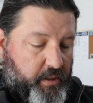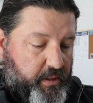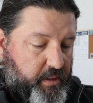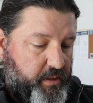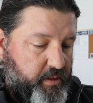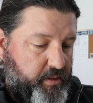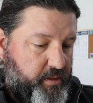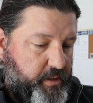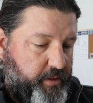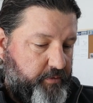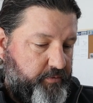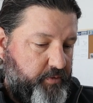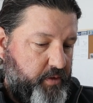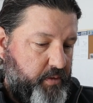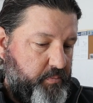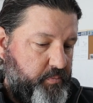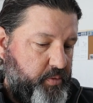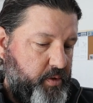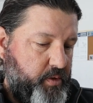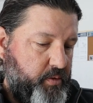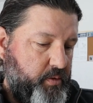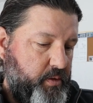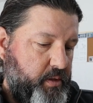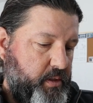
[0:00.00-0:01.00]
an indefinite
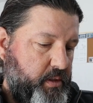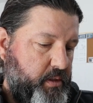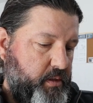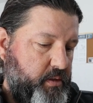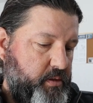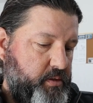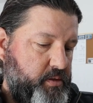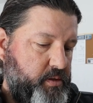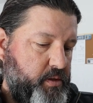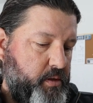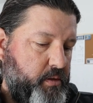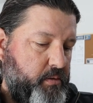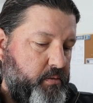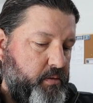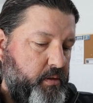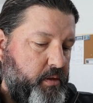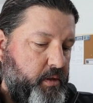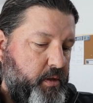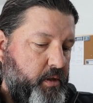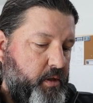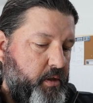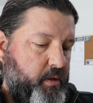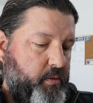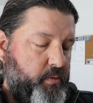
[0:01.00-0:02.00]
period. So
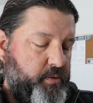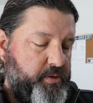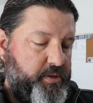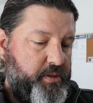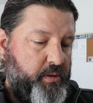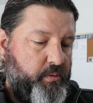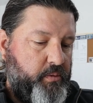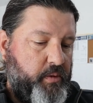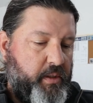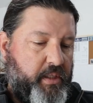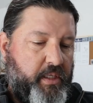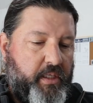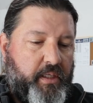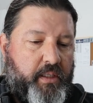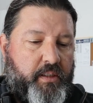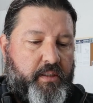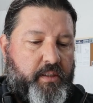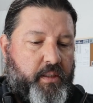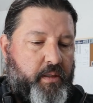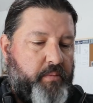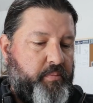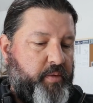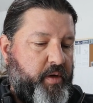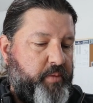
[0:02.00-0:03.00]
we'll see what we can get
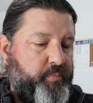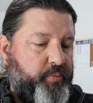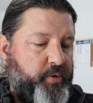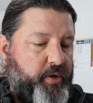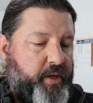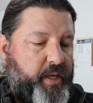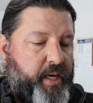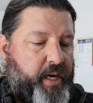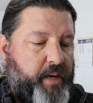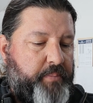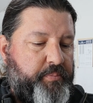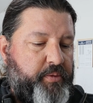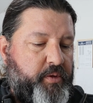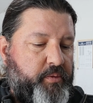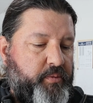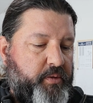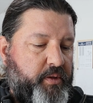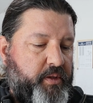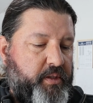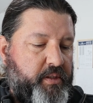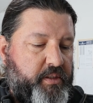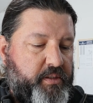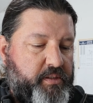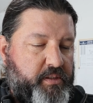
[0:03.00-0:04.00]
done, but I'm pretty happy
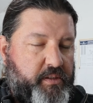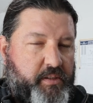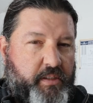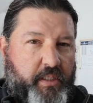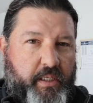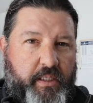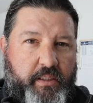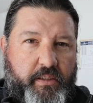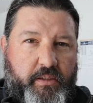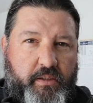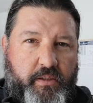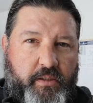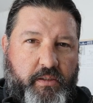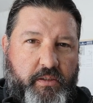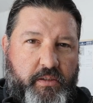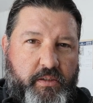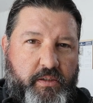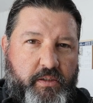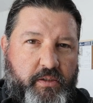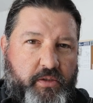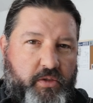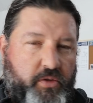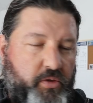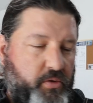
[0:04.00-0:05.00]
with this.
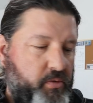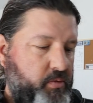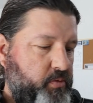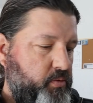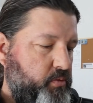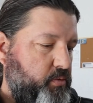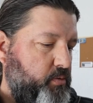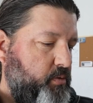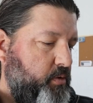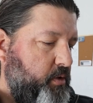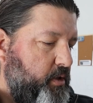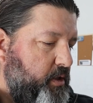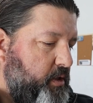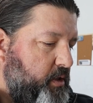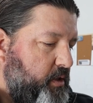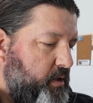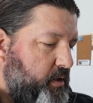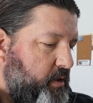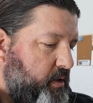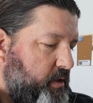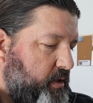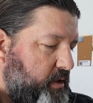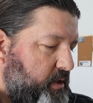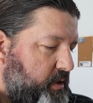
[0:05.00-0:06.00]
Thanks to
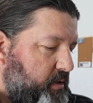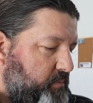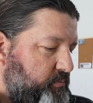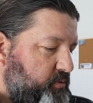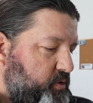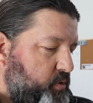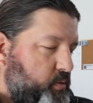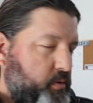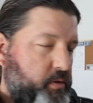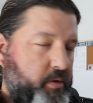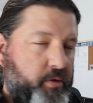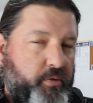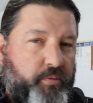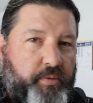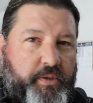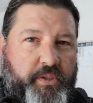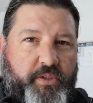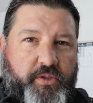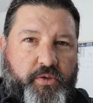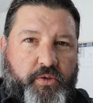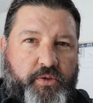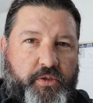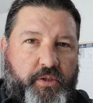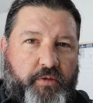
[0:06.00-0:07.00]
um, doing a little
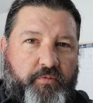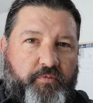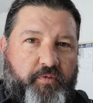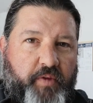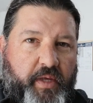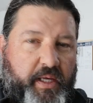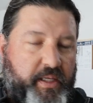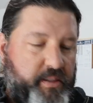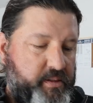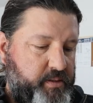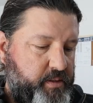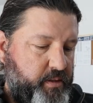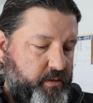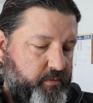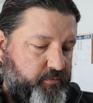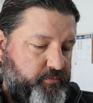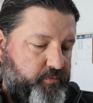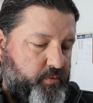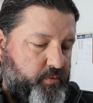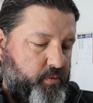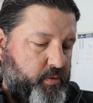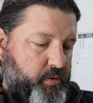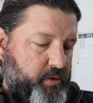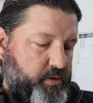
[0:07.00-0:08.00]
research on Vans Air
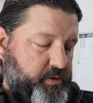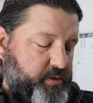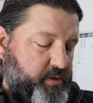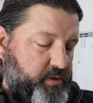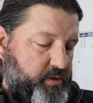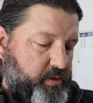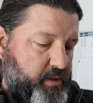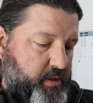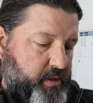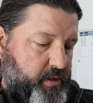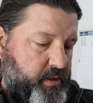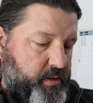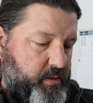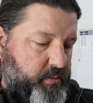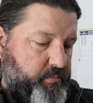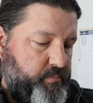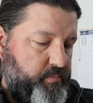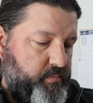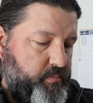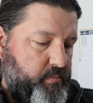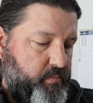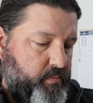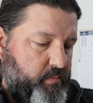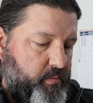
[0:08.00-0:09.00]
Force.
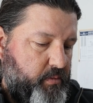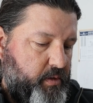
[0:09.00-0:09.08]
Um,